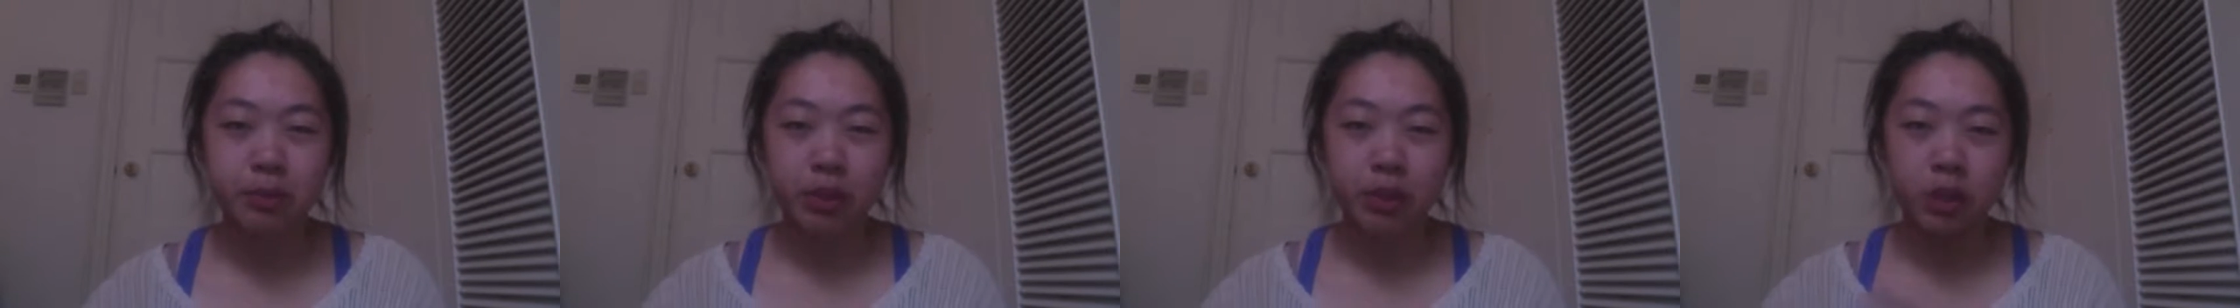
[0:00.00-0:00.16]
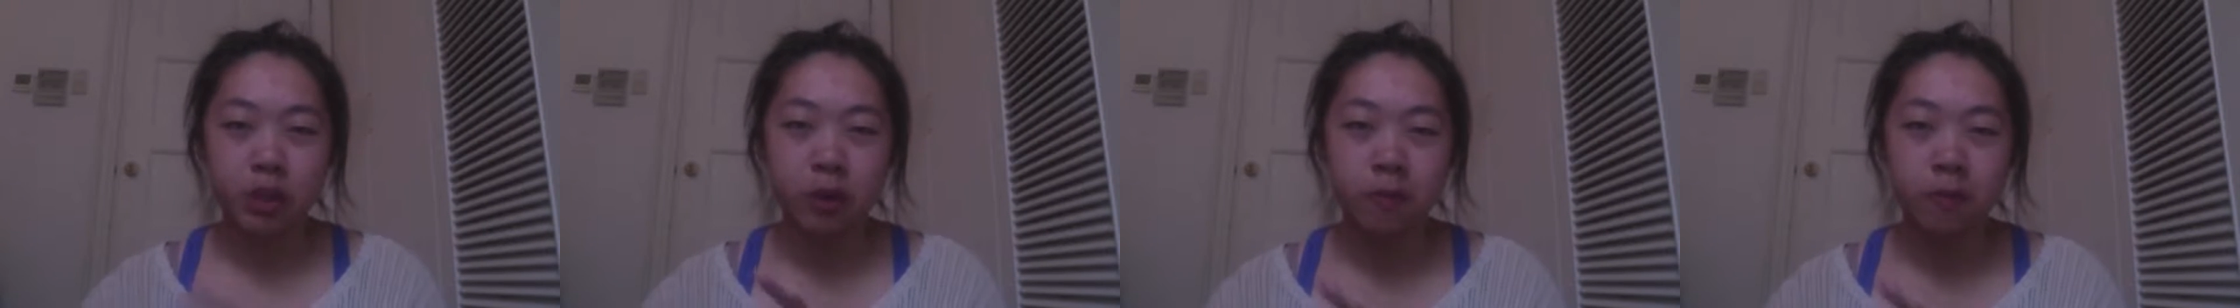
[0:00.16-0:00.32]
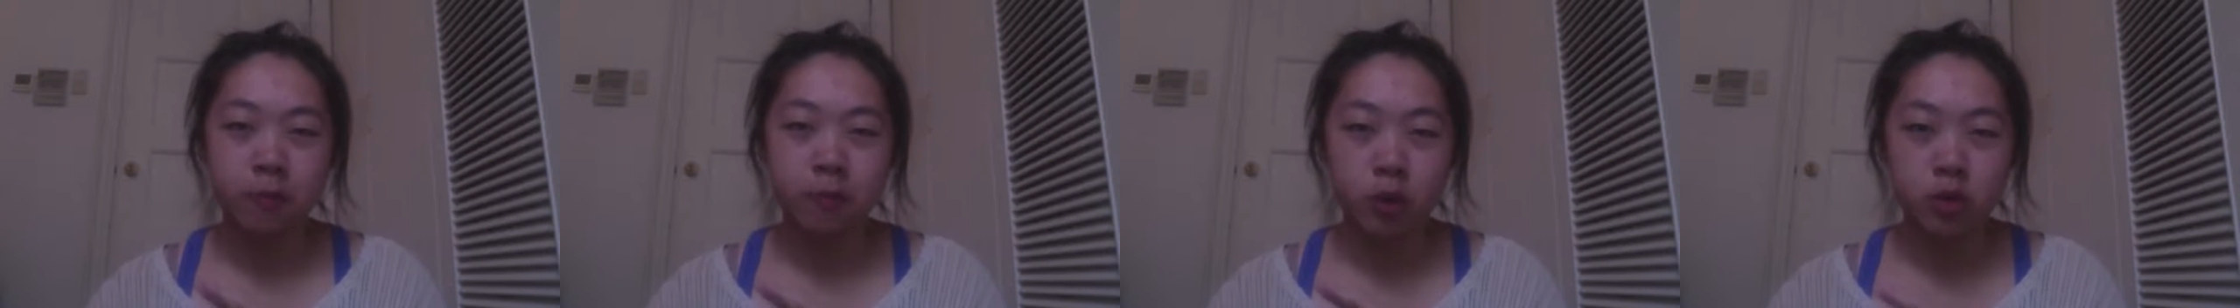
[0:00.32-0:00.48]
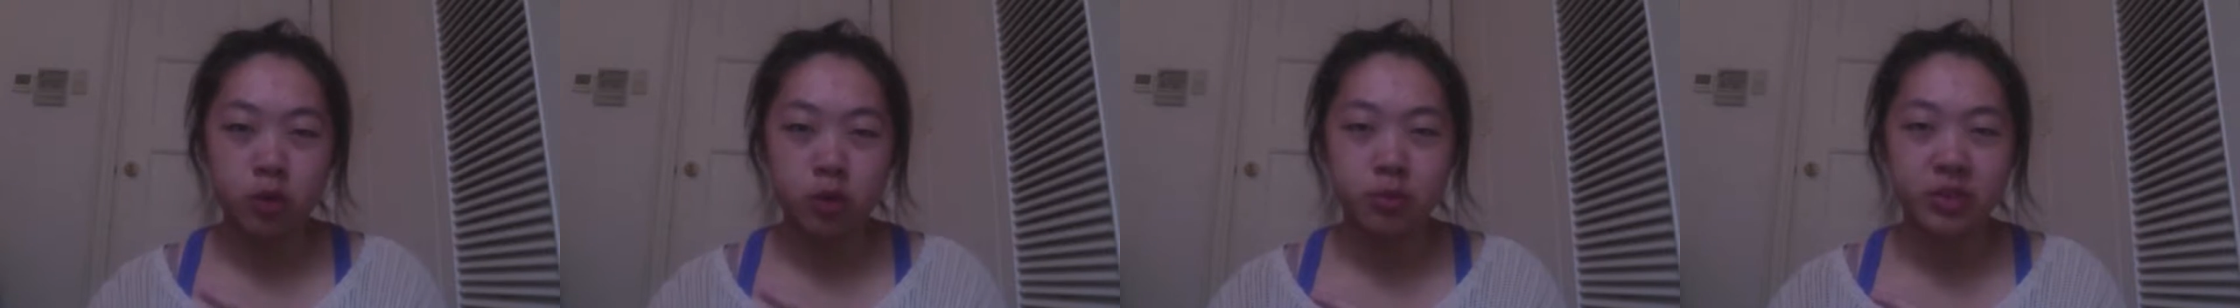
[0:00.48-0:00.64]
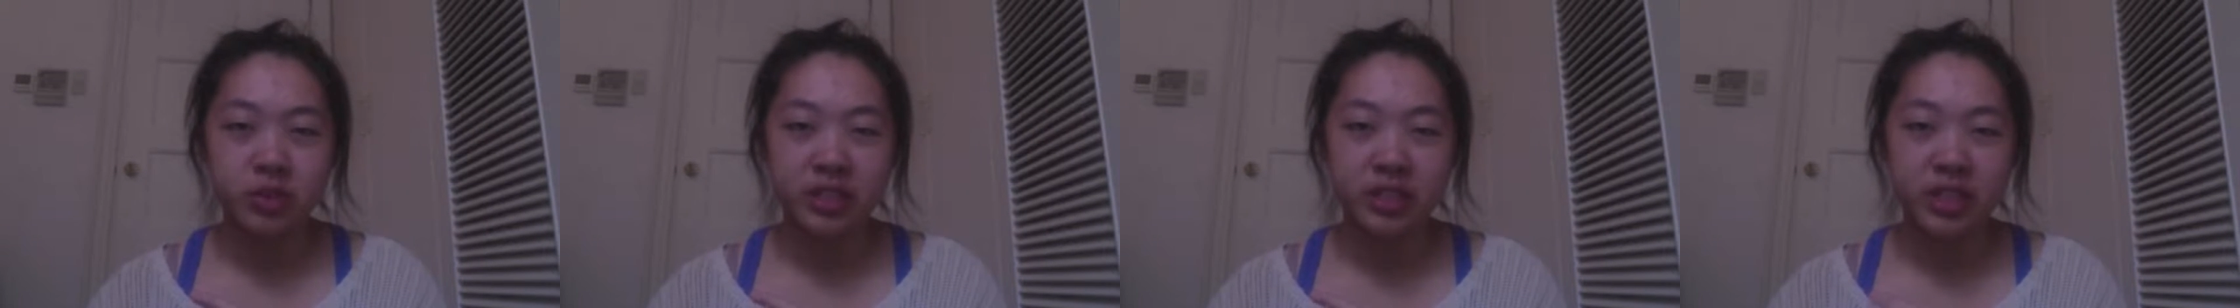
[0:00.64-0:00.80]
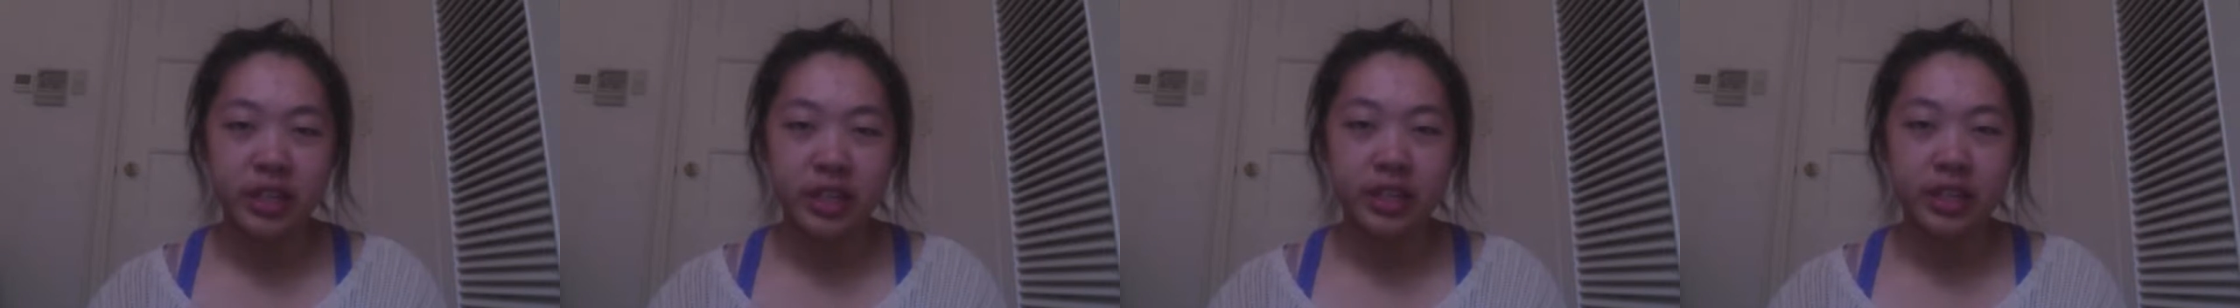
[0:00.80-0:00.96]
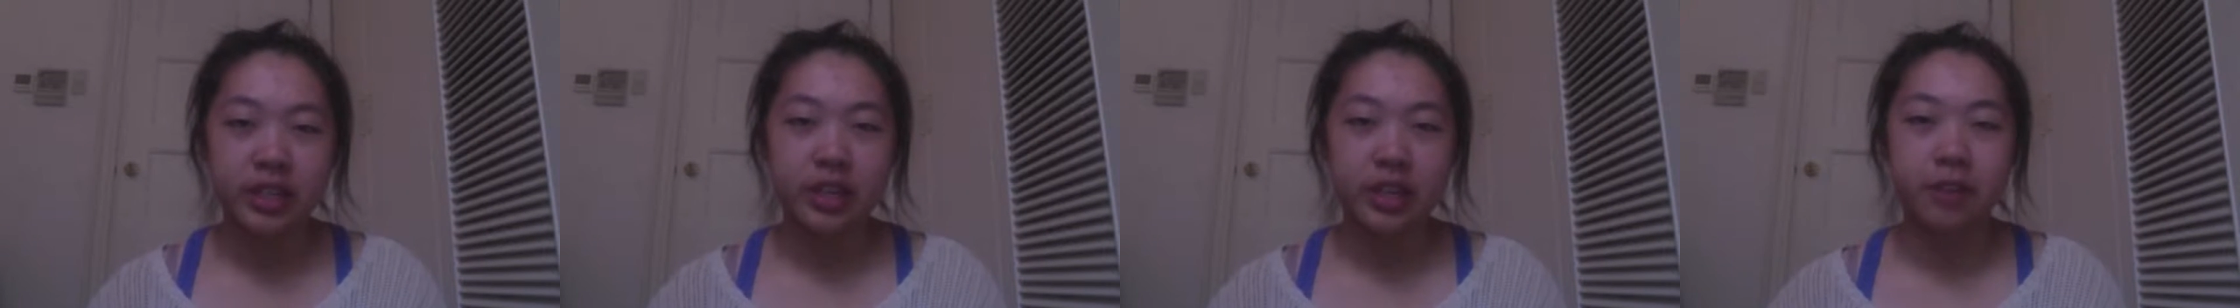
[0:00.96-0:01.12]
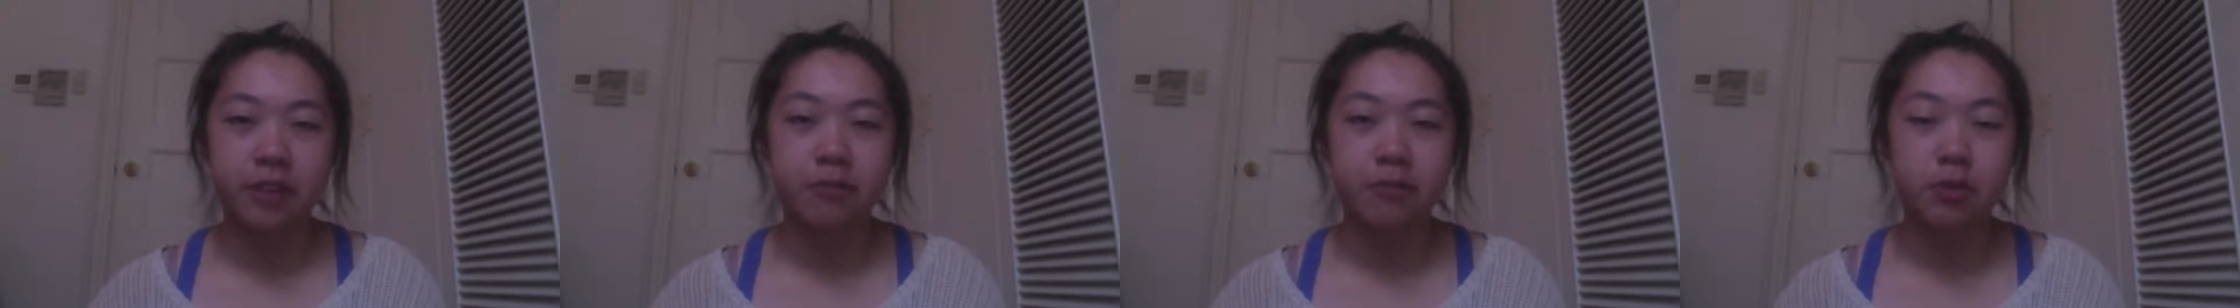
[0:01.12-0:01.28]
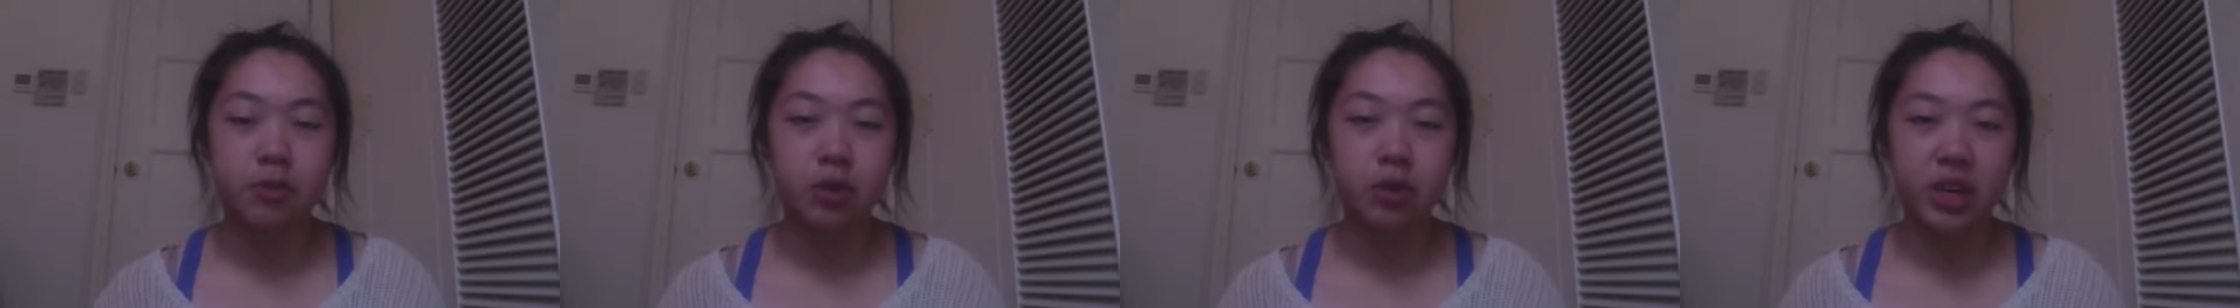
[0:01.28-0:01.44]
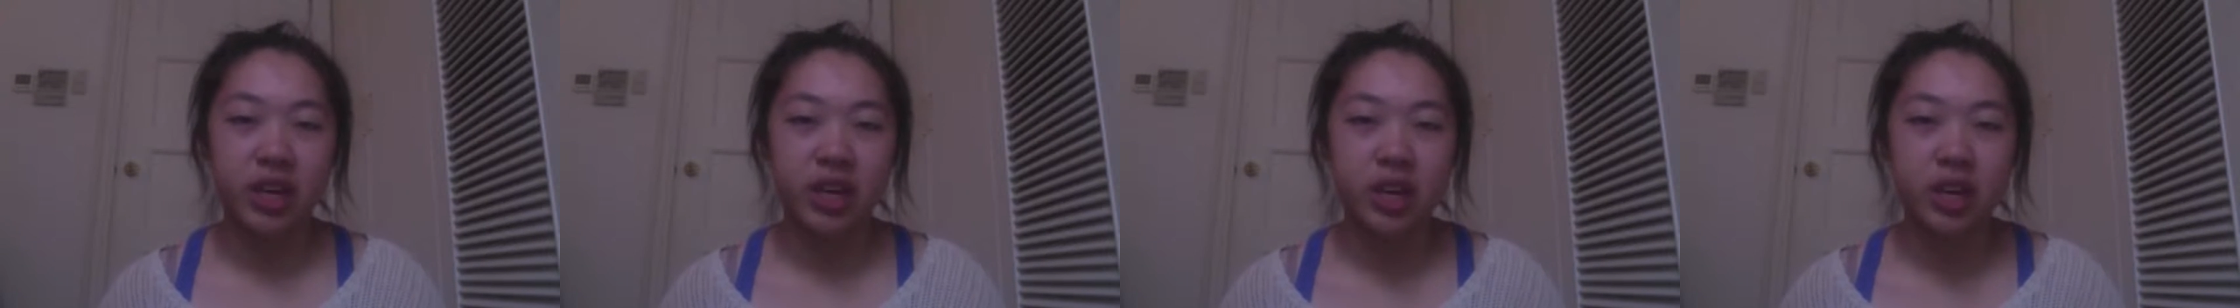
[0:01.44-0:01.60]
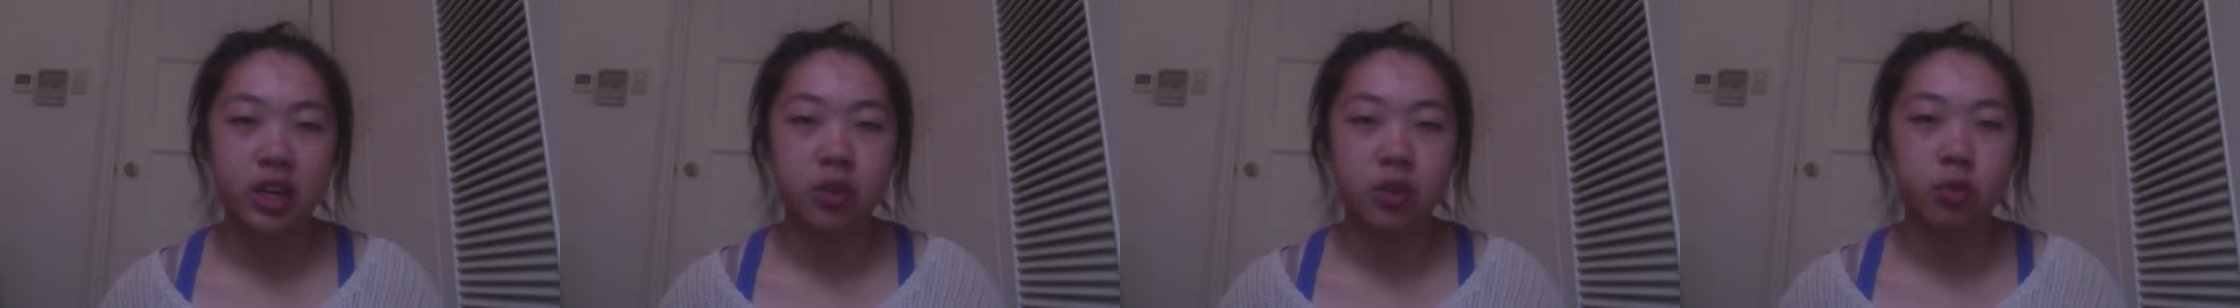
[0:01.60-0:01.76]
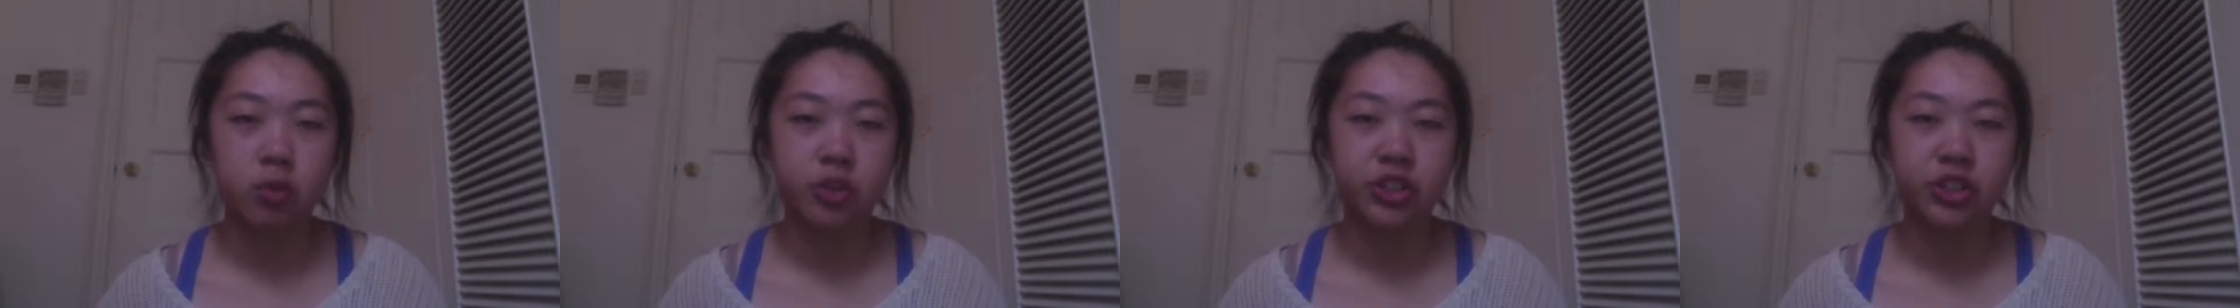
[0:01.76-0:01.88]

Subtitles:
below 4% if you can,